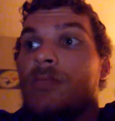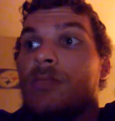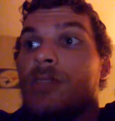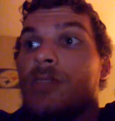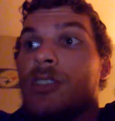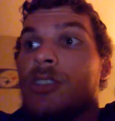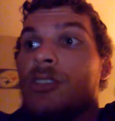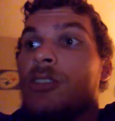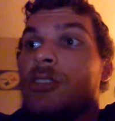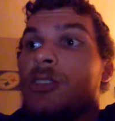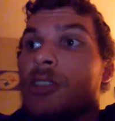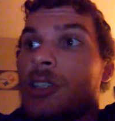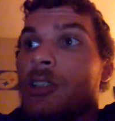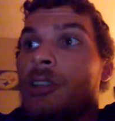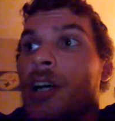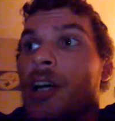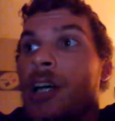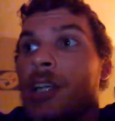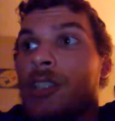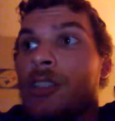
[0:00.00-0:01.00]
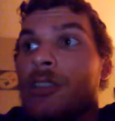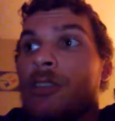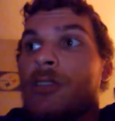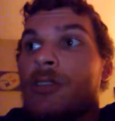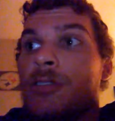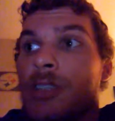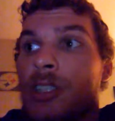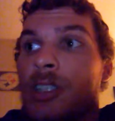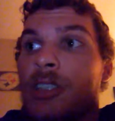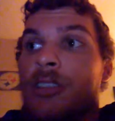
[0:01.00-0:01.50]
Certain tracks are
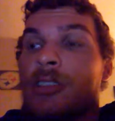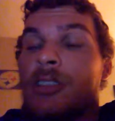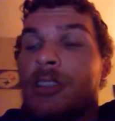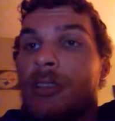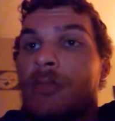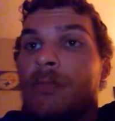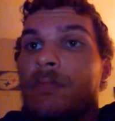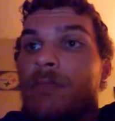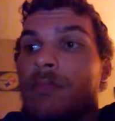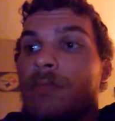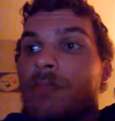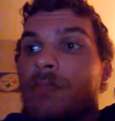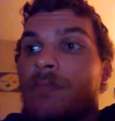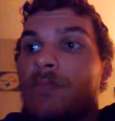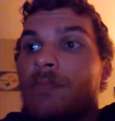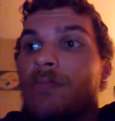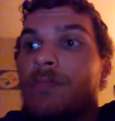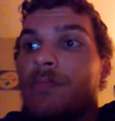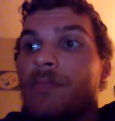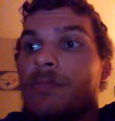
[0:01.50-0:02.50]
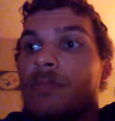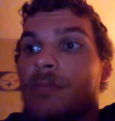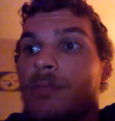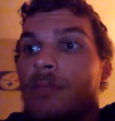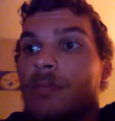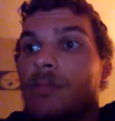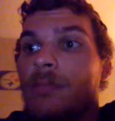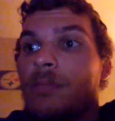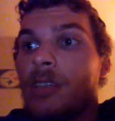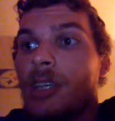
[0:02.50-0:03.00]
decent,
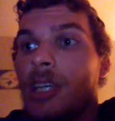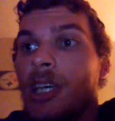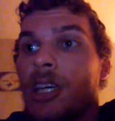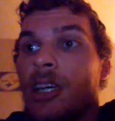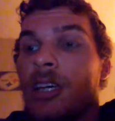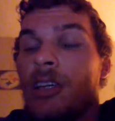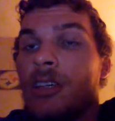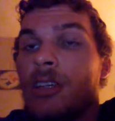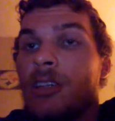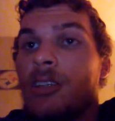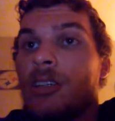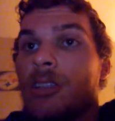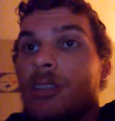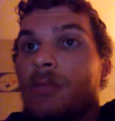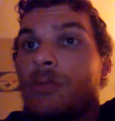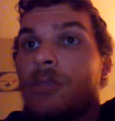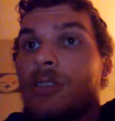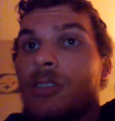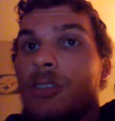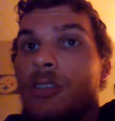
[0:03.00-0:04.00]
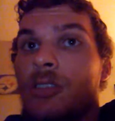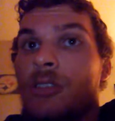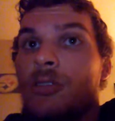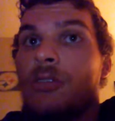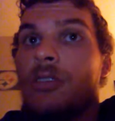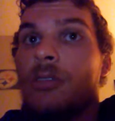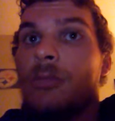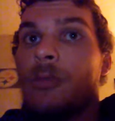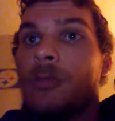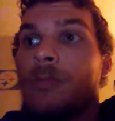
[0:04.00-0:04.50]
and it was
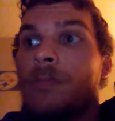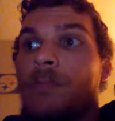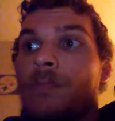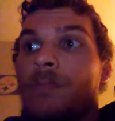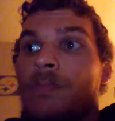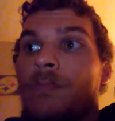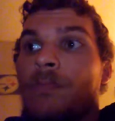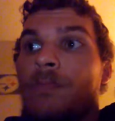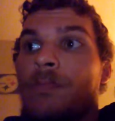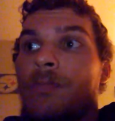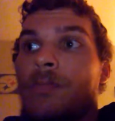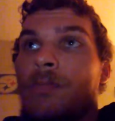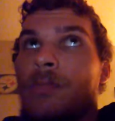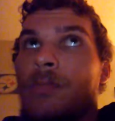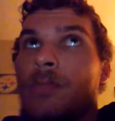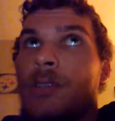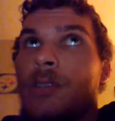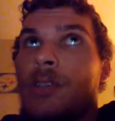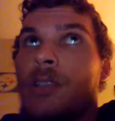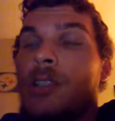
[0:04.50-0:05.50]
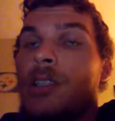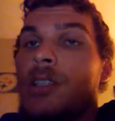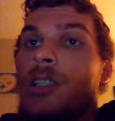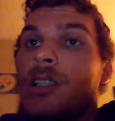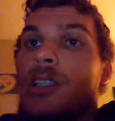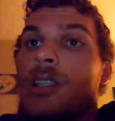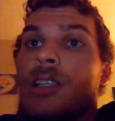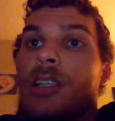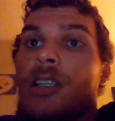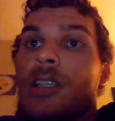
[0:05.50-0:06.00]
enjoyable.
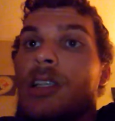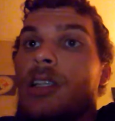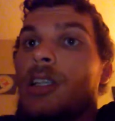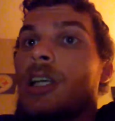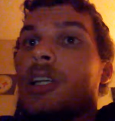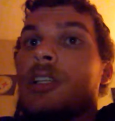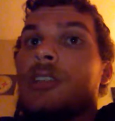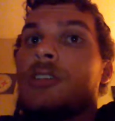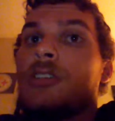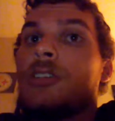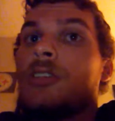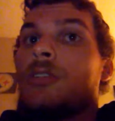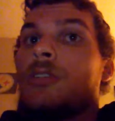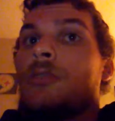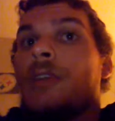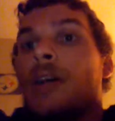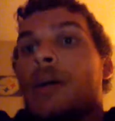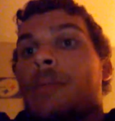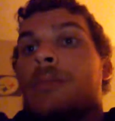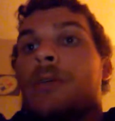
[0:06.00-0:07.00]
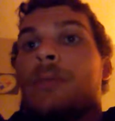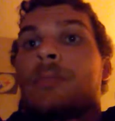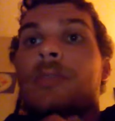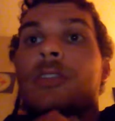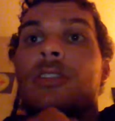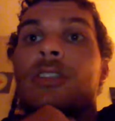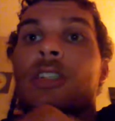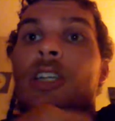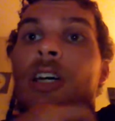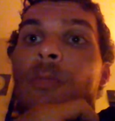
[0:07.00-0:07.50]
And that is going to wrap up
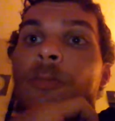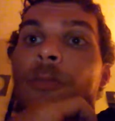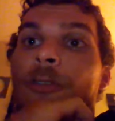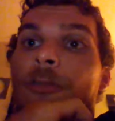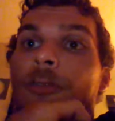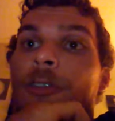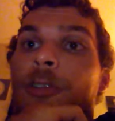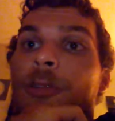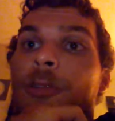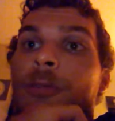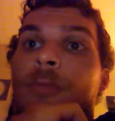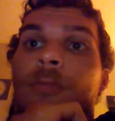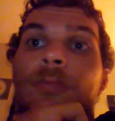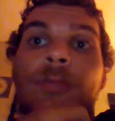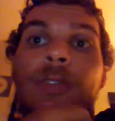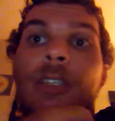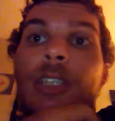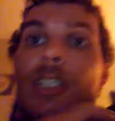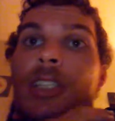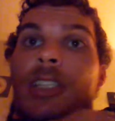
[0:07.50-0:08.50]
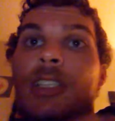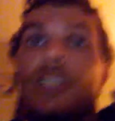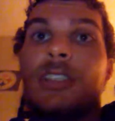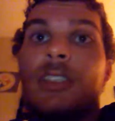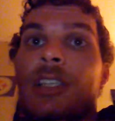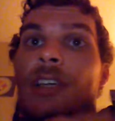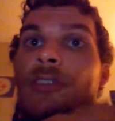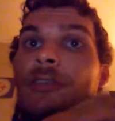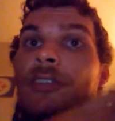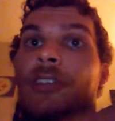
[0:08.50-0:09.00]
this album review. It's
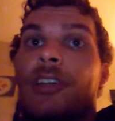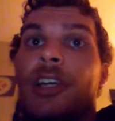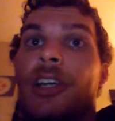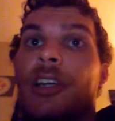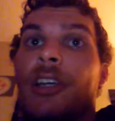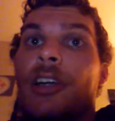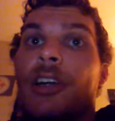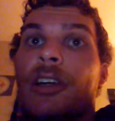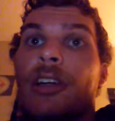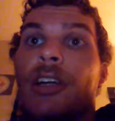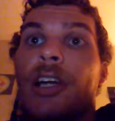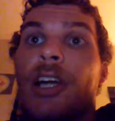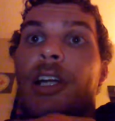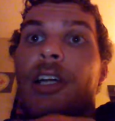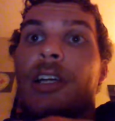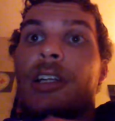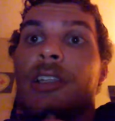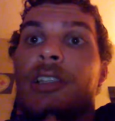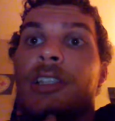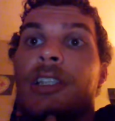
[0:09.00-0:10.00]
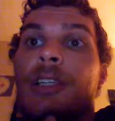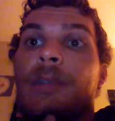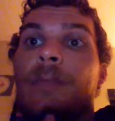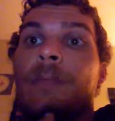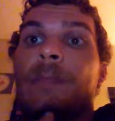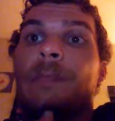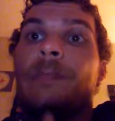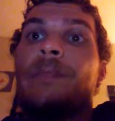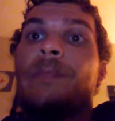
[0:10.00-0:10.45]
definitely getting a 9 out of 10.